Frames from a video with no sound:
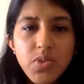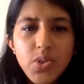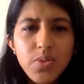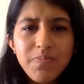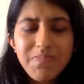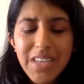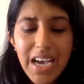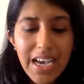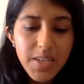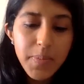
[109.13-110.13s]
So
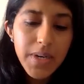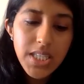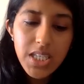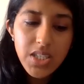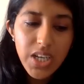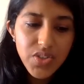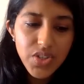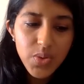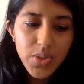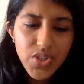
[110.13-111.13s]
as a personal
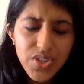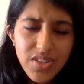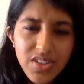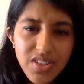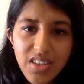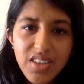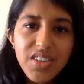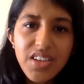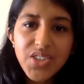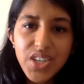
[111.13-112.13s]
gesture, we just
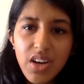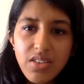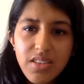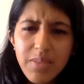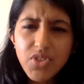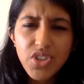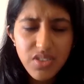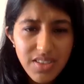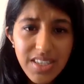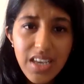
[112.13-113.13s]
started reaching out to them just
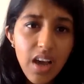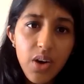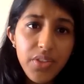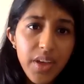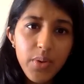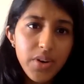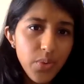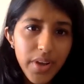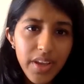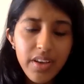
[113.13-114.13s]
to see how they were
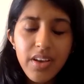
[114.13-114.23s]
doing.